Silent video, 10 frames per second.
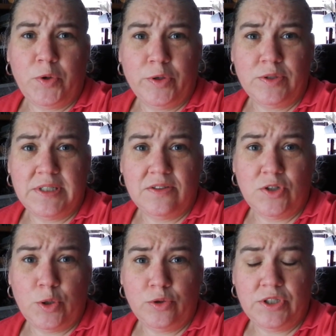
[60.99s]
of
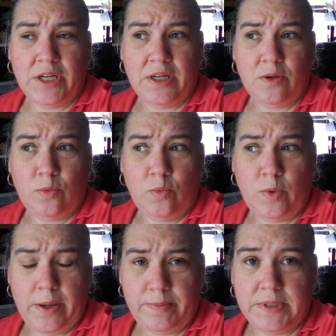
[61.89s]
crochet
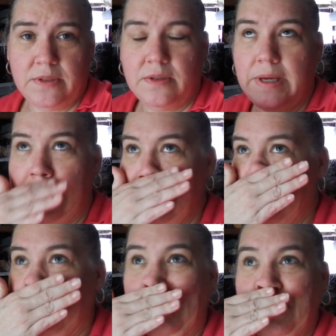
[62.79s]
WIPs.
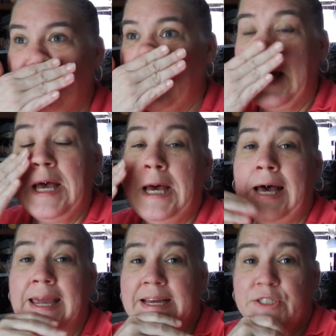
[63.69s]
Um,
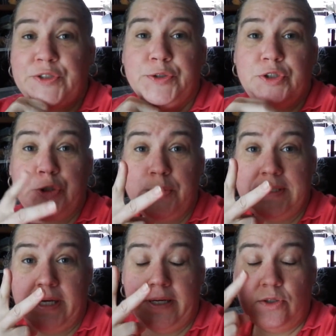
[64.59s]
I answered two,
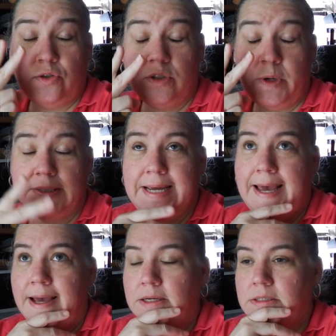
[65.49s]
two small
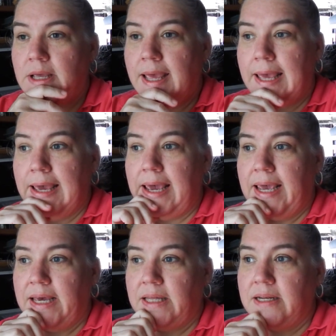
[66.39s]
tags,
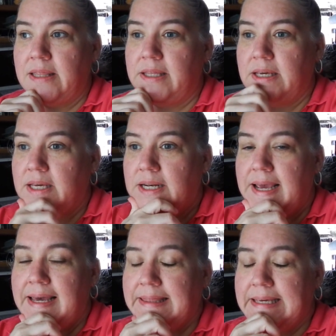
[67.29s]
and then
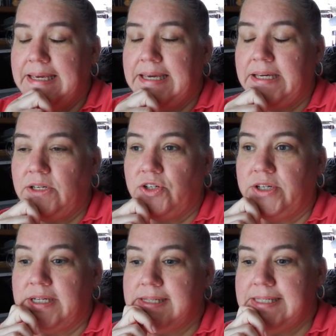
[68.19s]
at the end you're
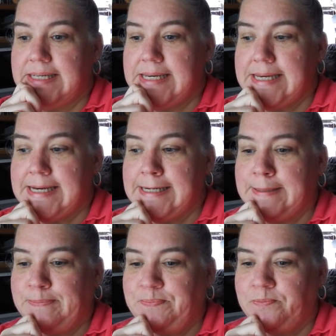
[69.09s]
going to see,
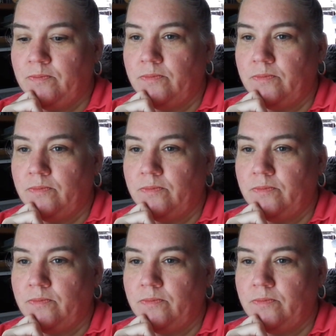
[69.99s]
um,